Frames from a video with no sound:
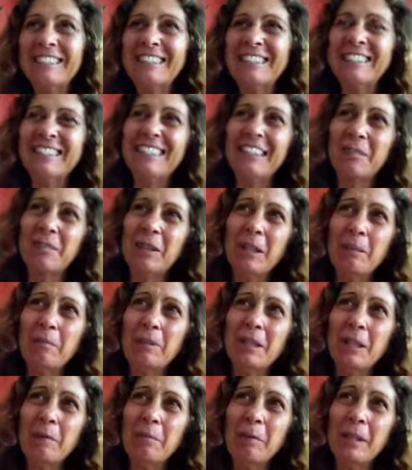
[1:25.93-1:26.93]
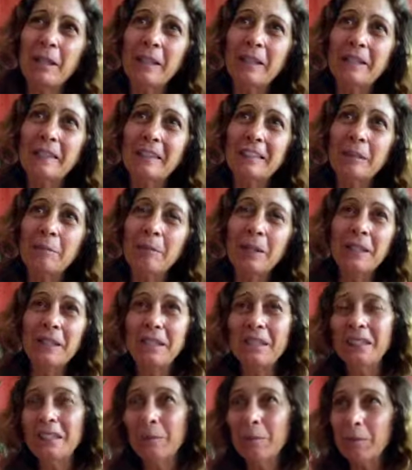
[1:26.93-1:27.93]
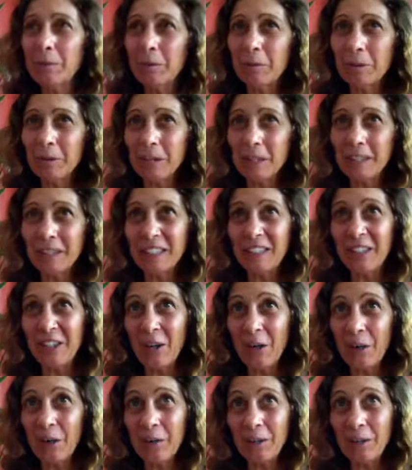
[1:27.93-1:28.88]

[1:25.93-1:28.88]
Sometimes you might get someone who really doesn't know,